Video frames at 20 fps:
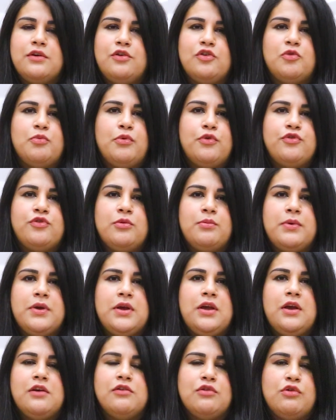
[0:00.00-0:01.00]
you're supposed to
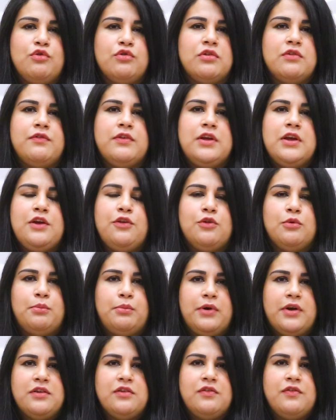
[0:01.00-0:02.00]
be exclusively either
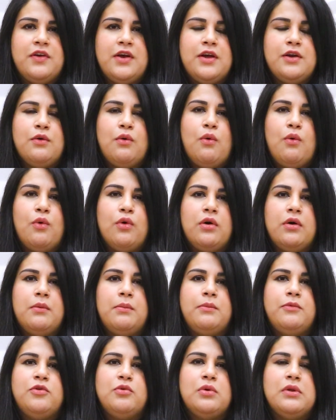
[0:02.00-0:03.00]
breastfed
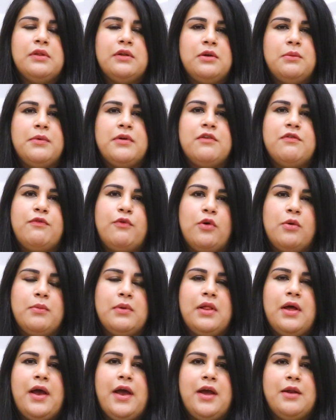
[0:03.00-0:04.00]
or do a little bit of
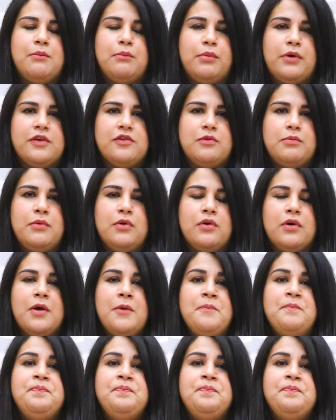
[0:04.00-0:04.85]
formula and breast milk.